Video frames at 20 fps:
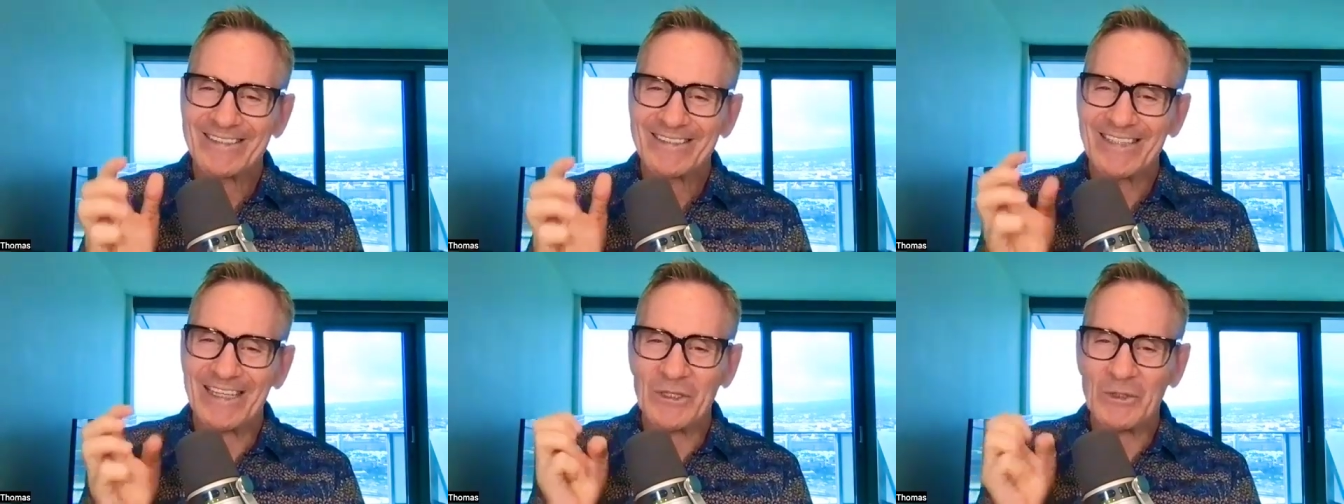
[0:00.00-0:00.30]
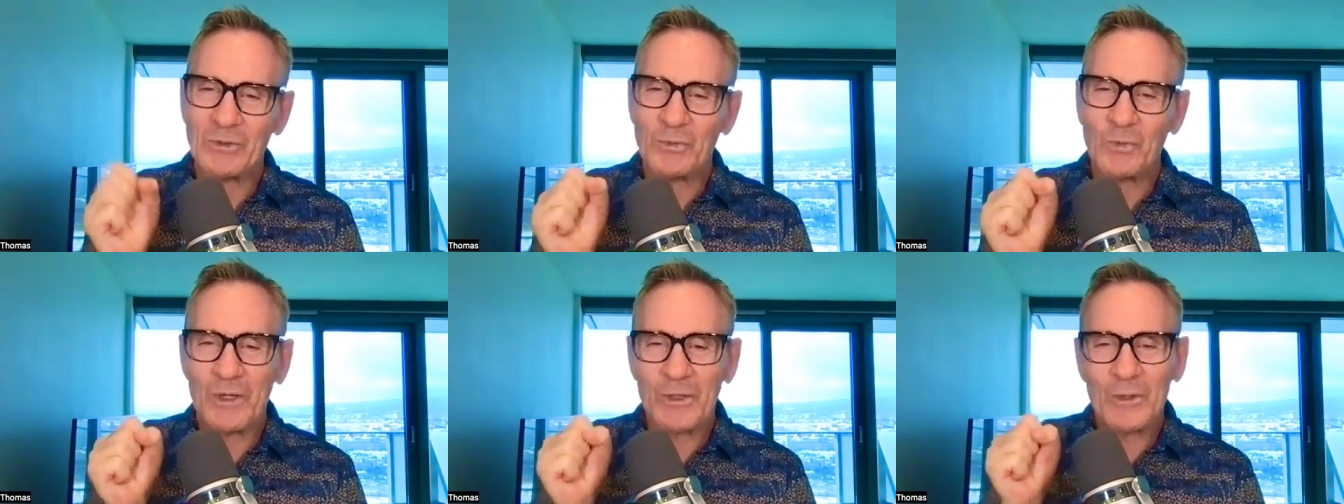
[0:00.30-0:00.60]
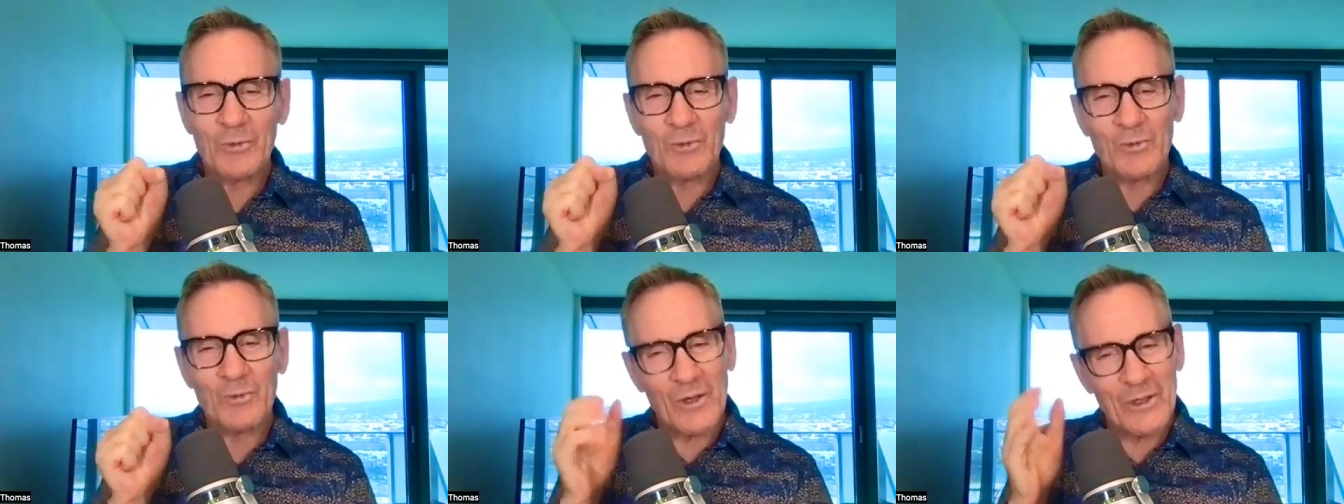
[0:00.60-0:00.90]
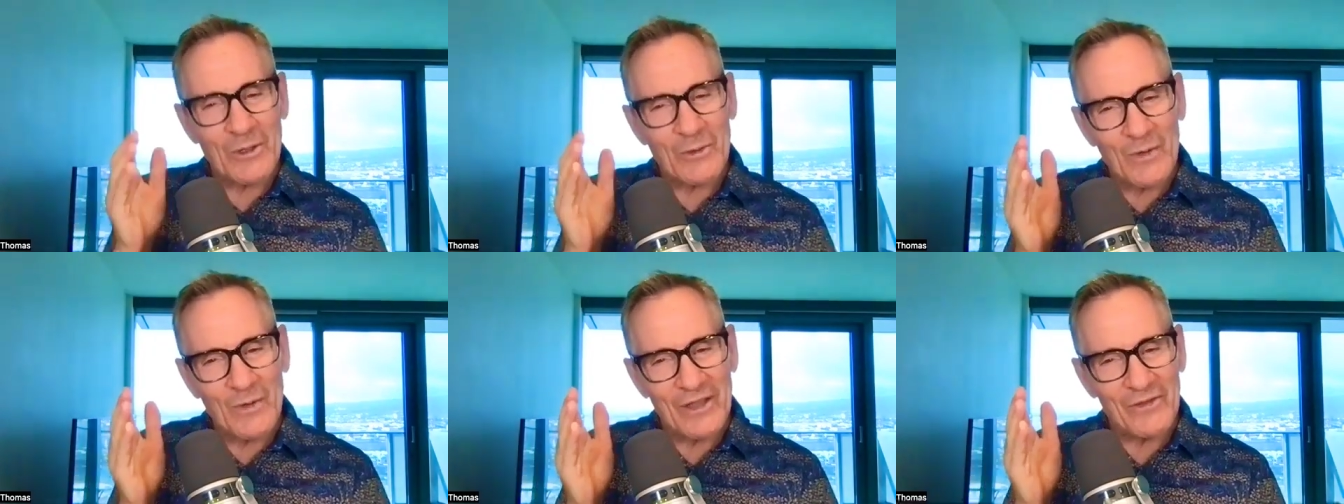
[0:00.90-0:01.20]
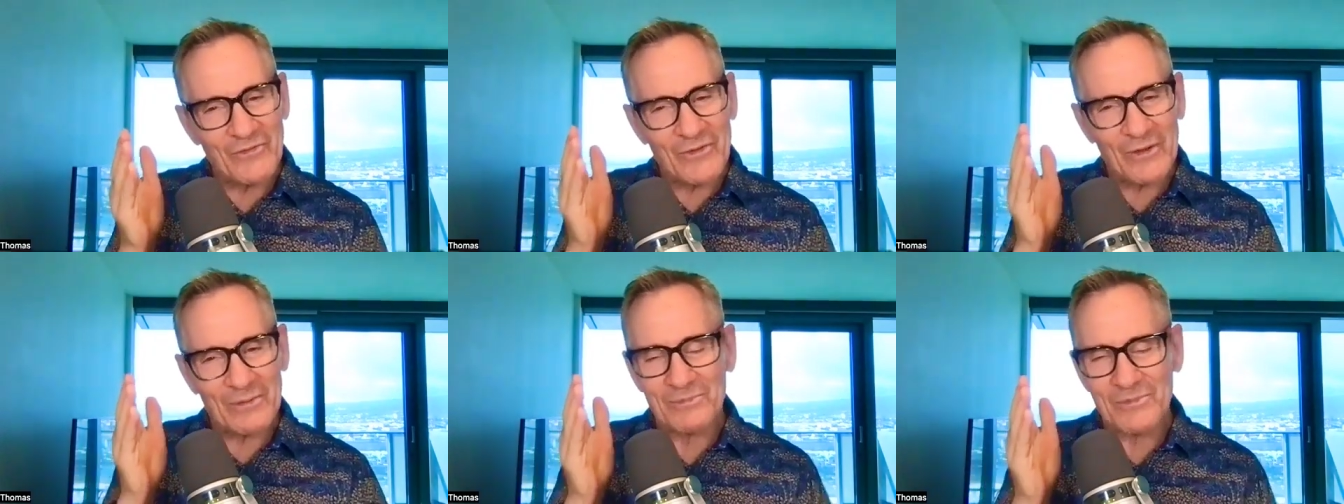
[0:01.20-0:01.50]
that you'd want to run
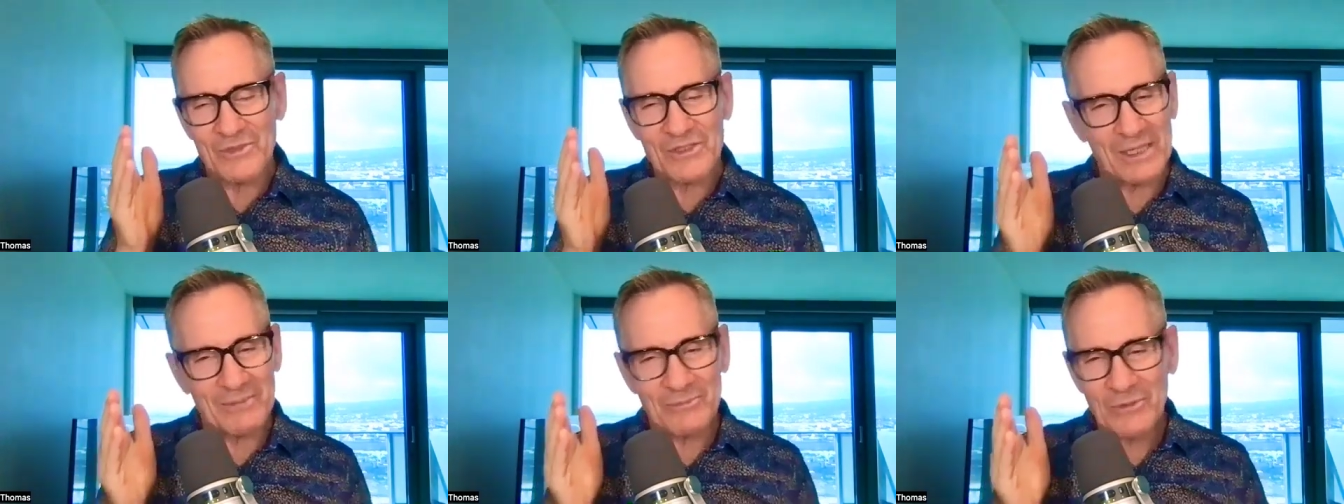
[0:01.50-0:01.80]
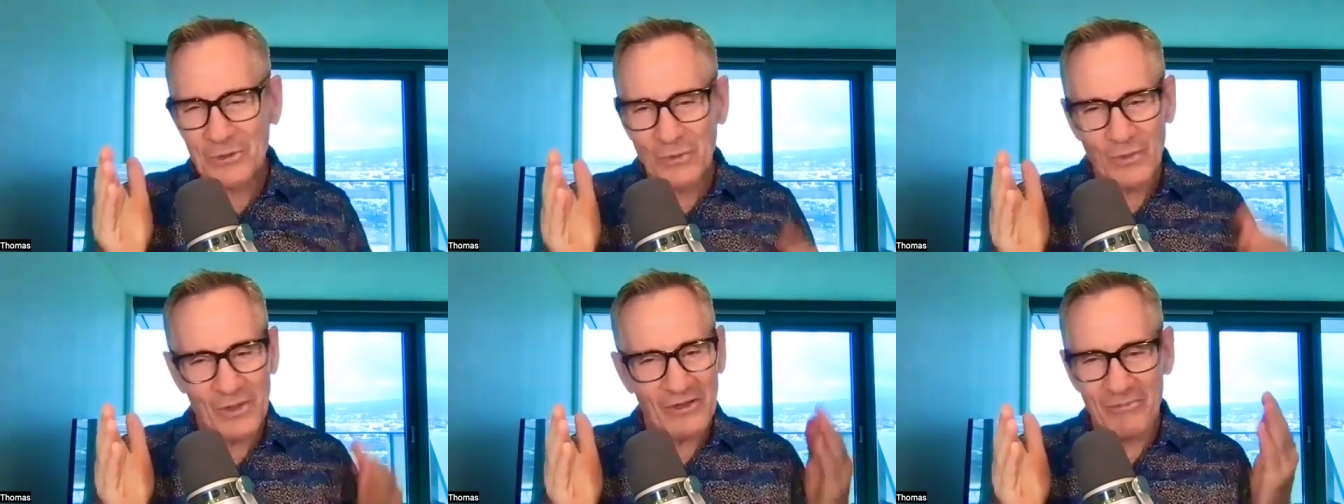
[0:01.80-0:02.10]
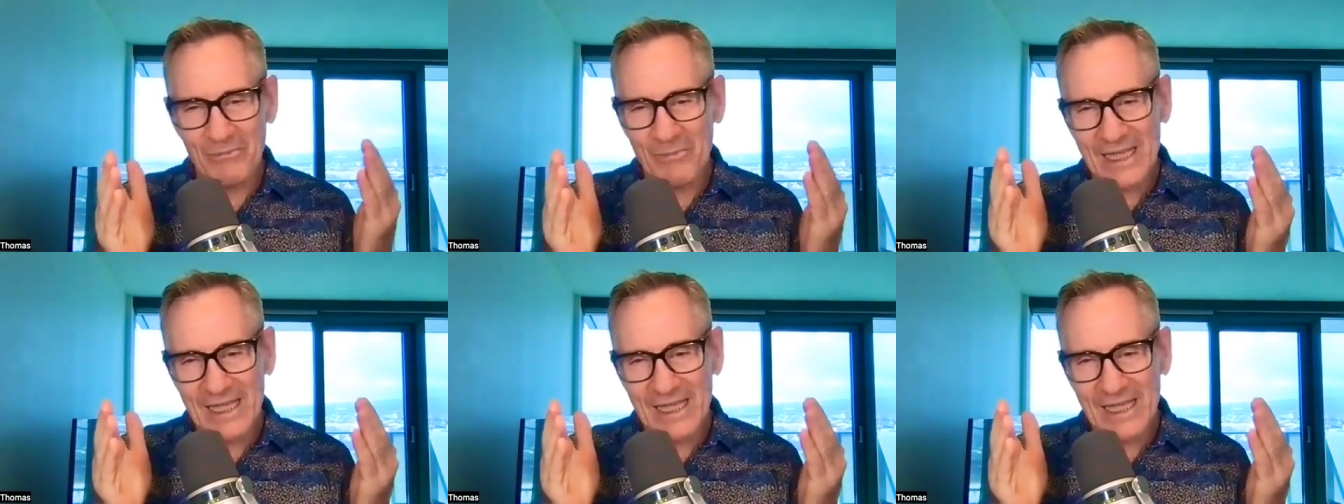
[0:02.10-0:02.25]
away from some degree of